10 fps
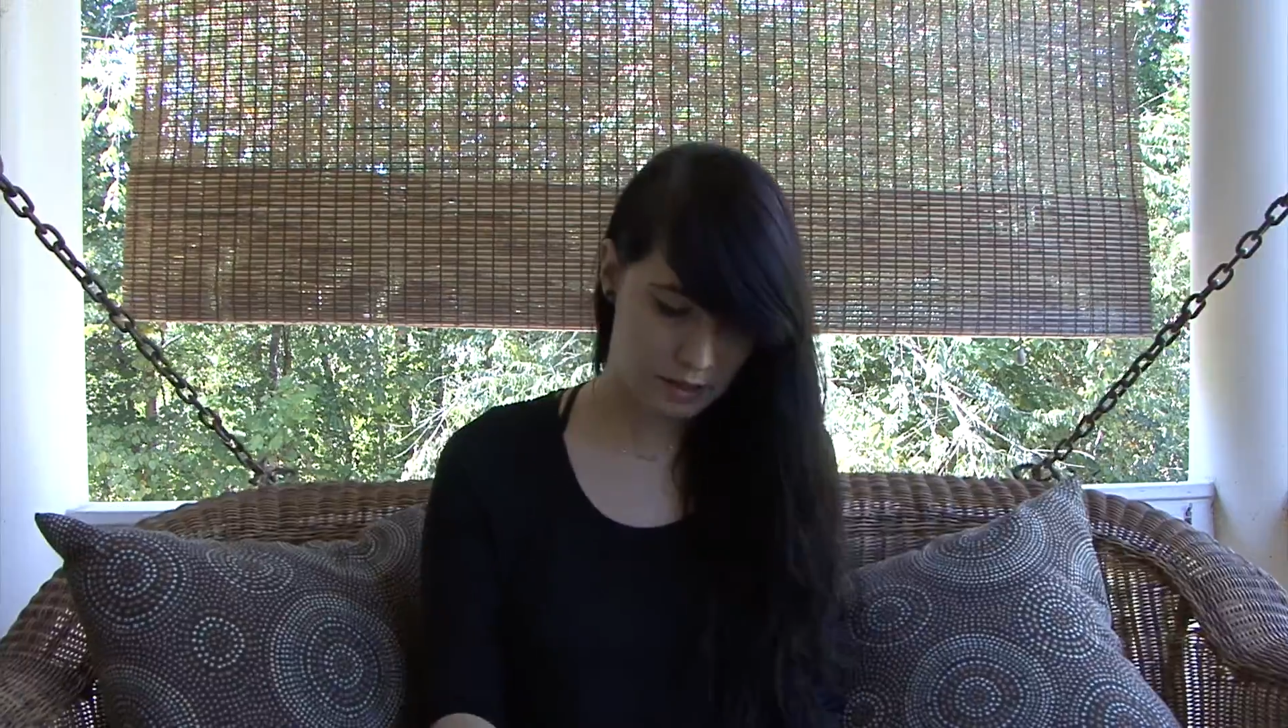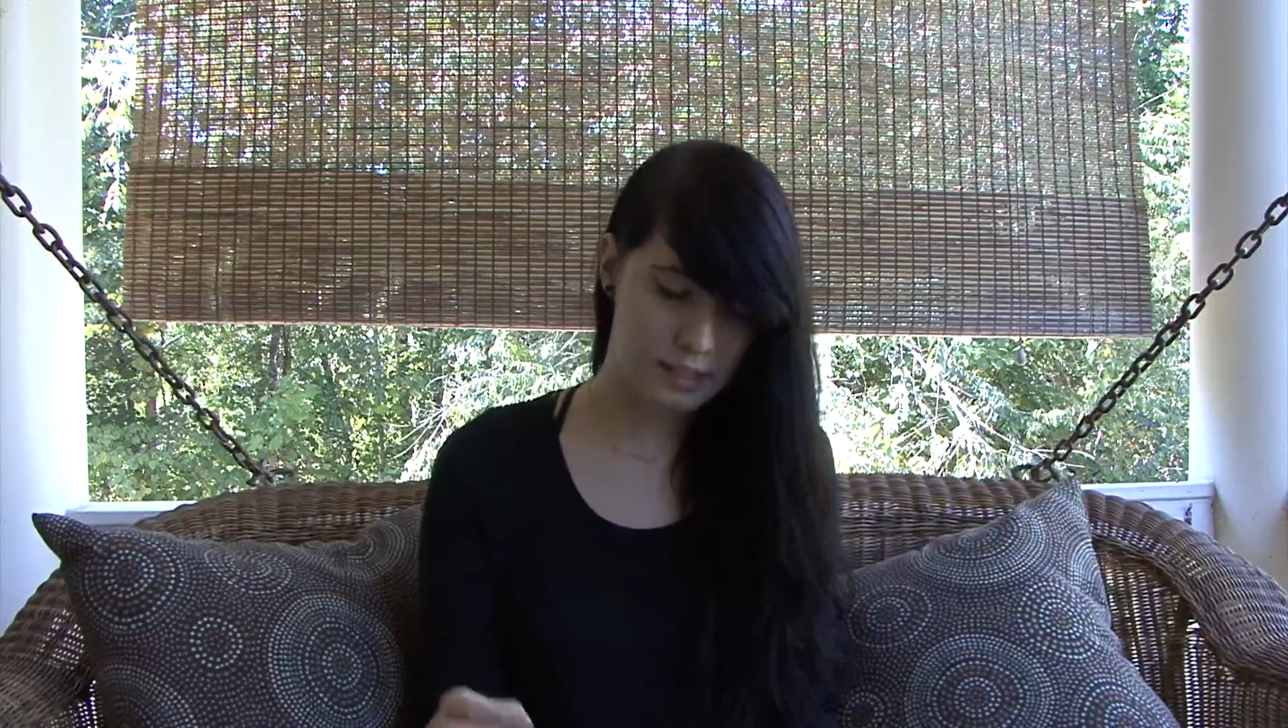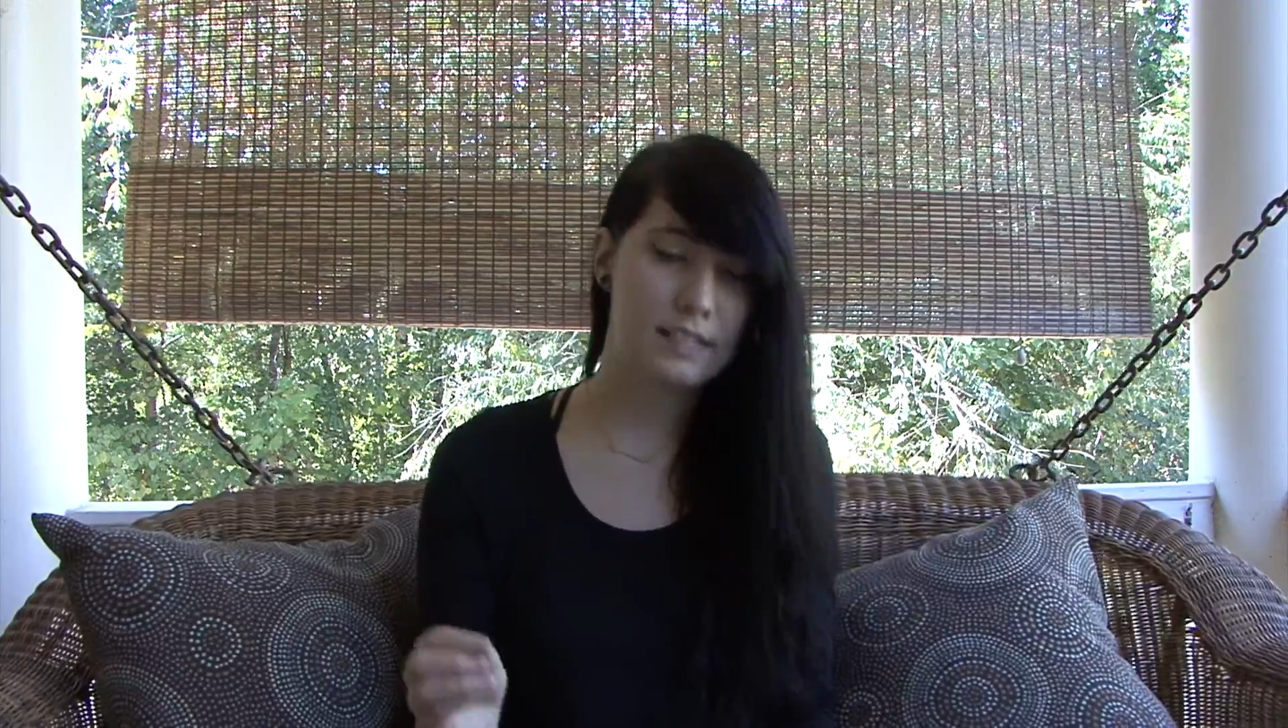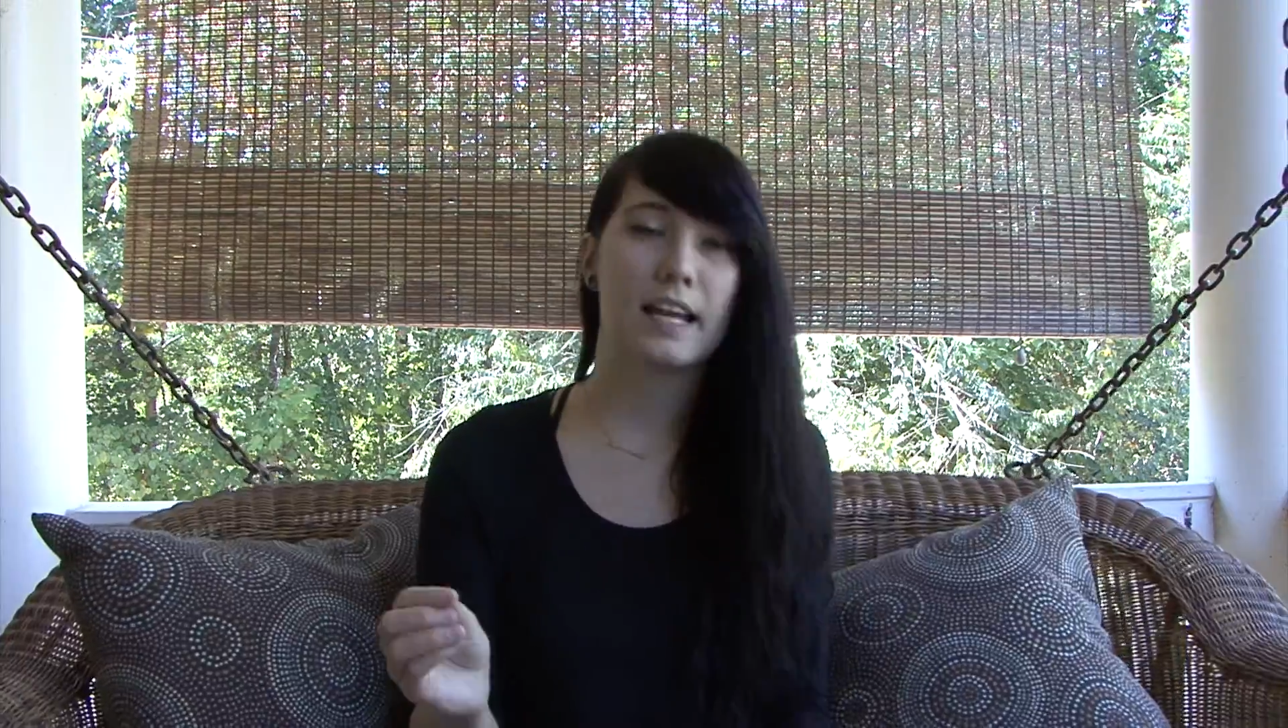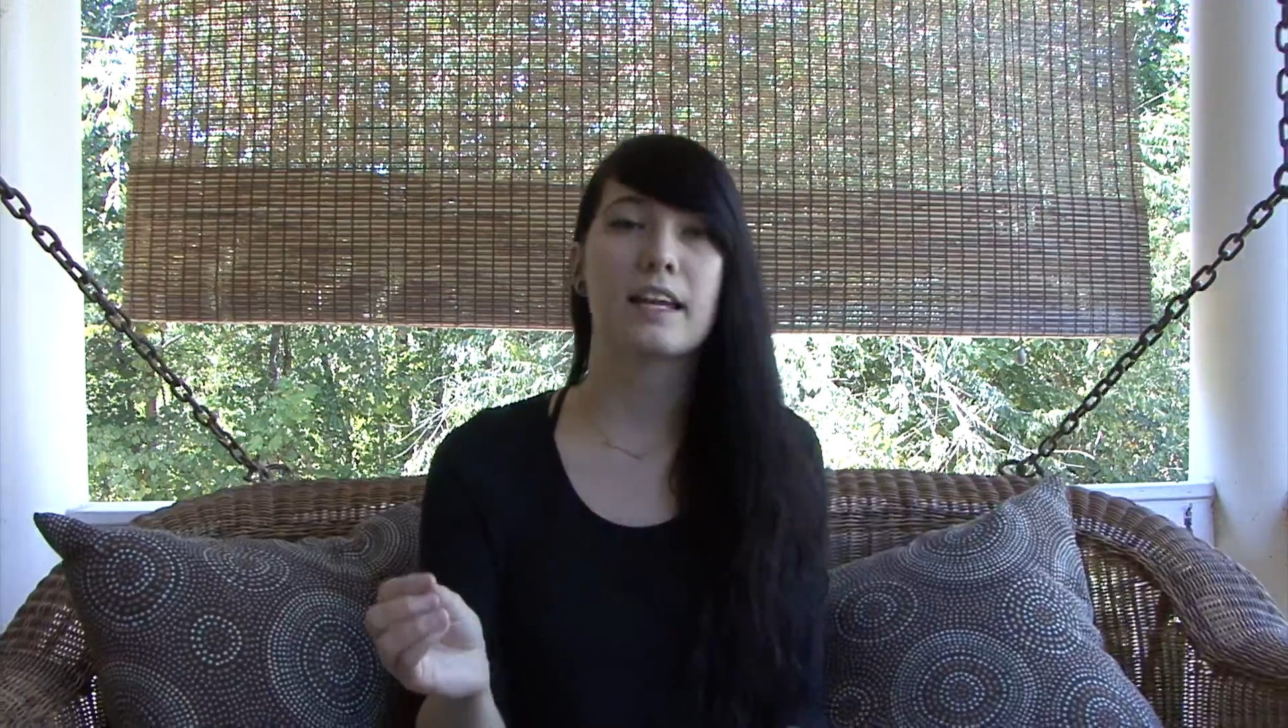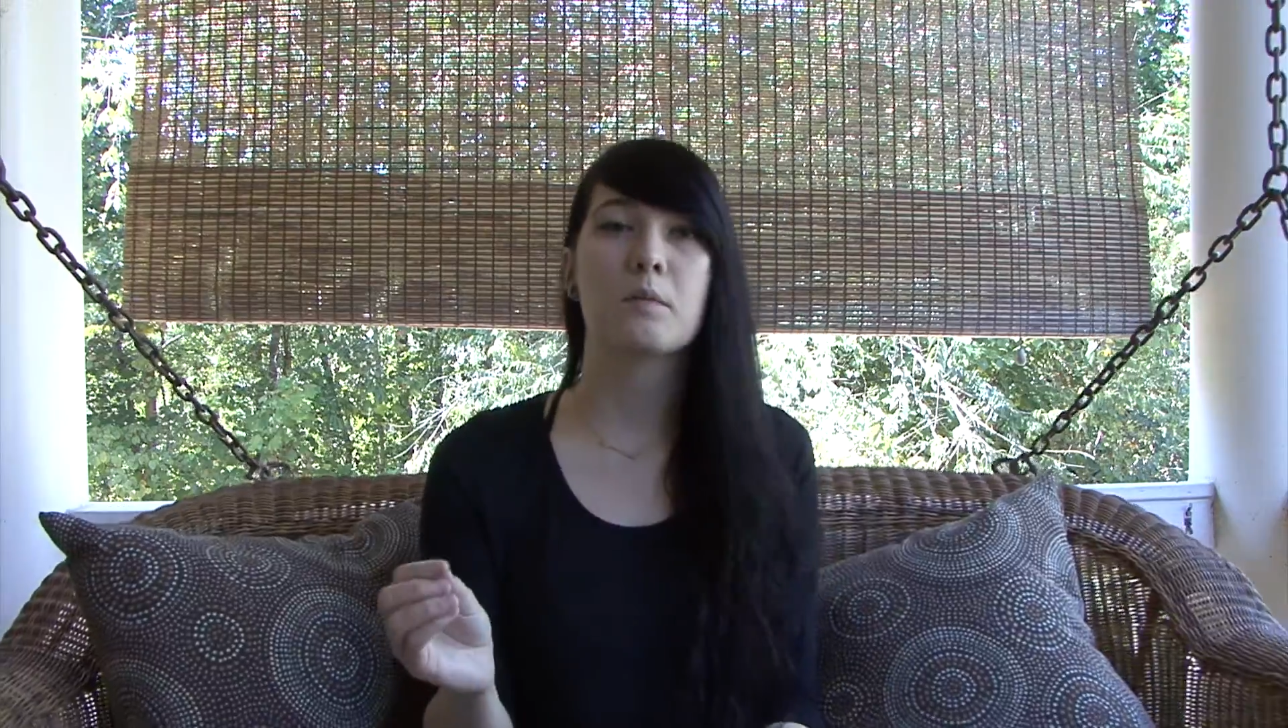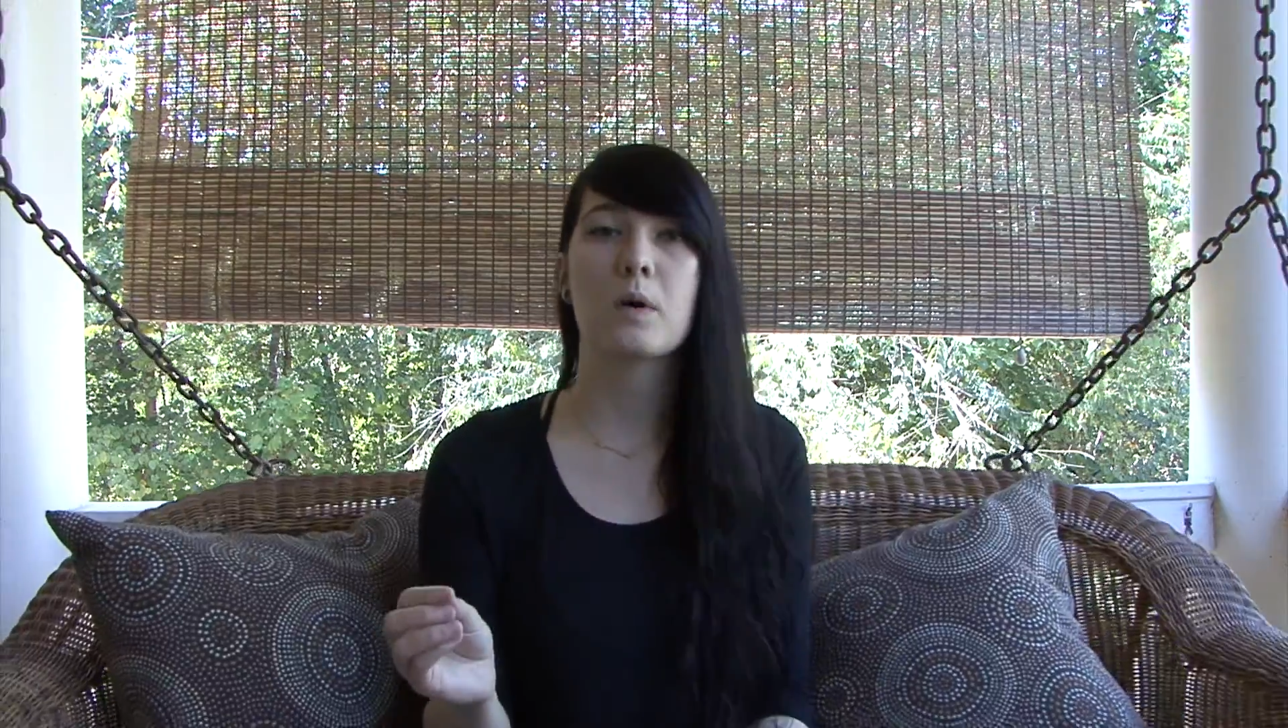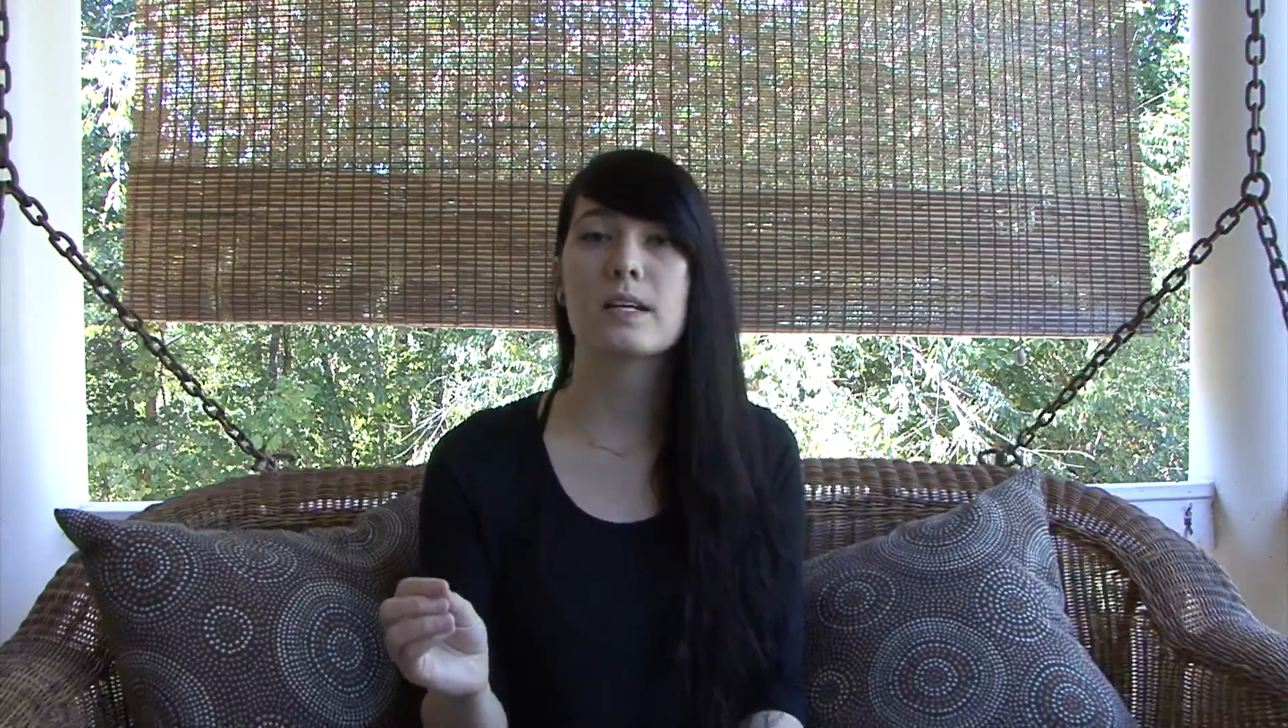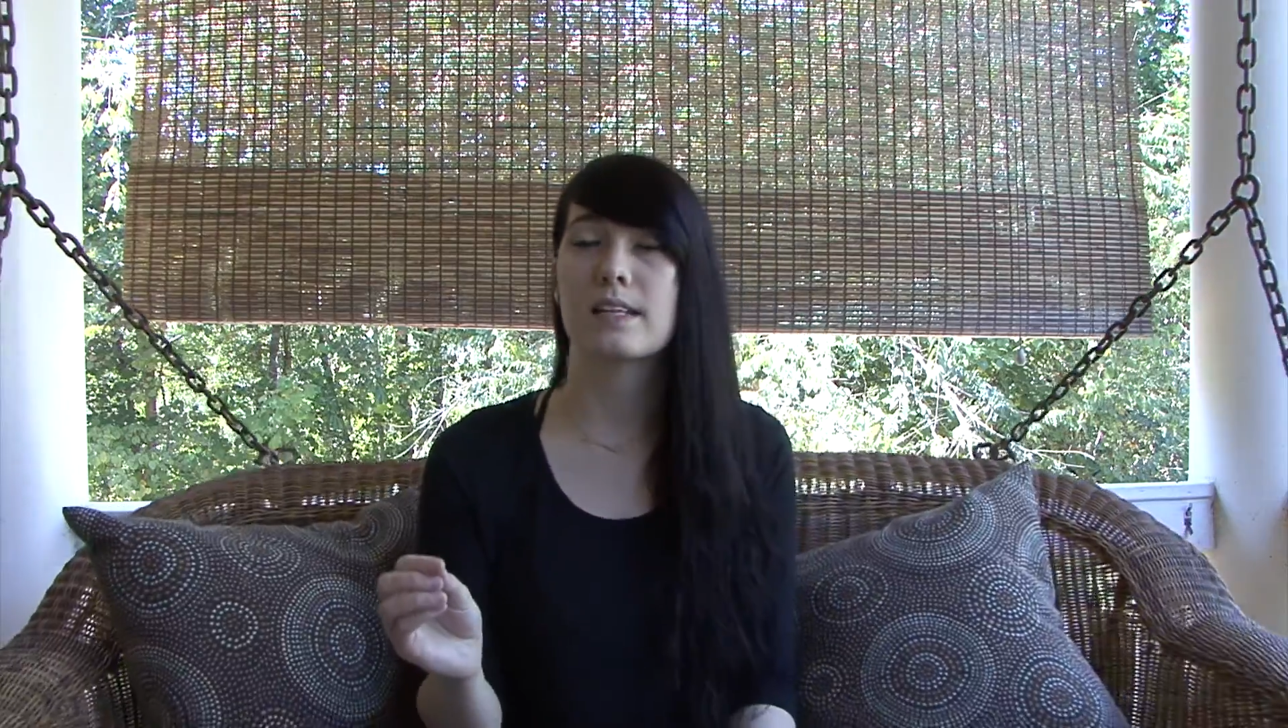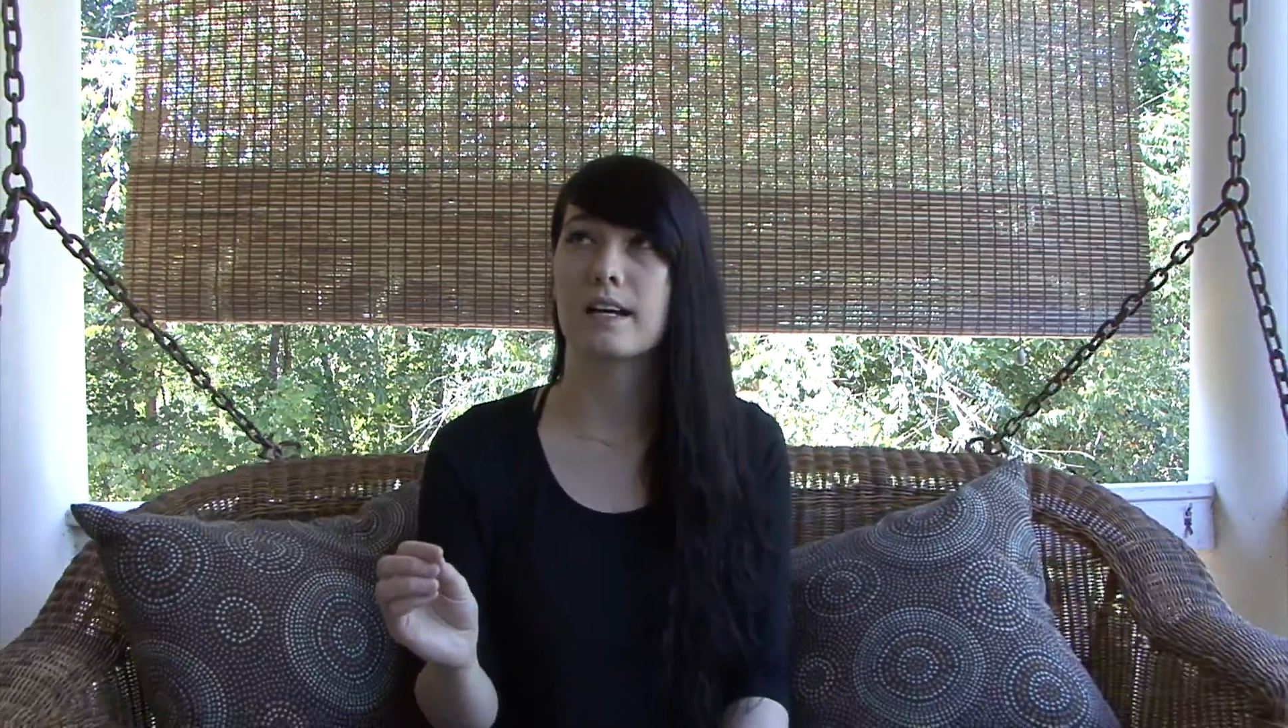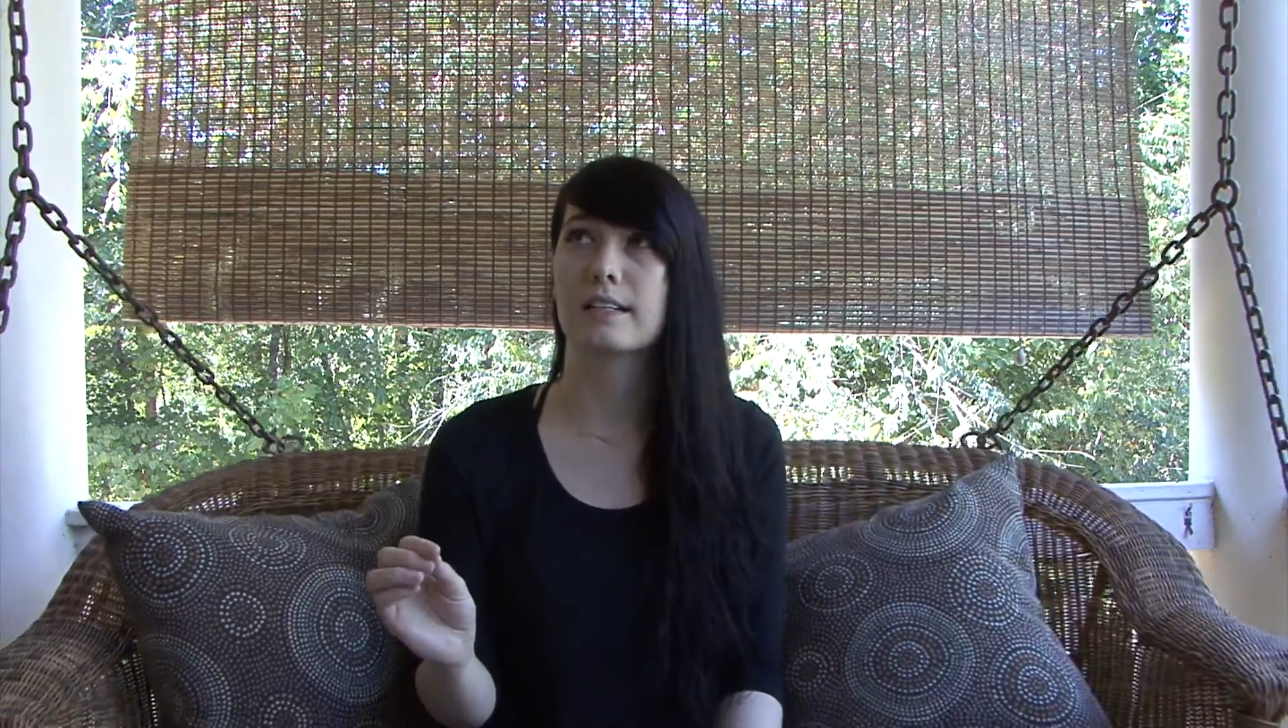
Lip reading: The second was,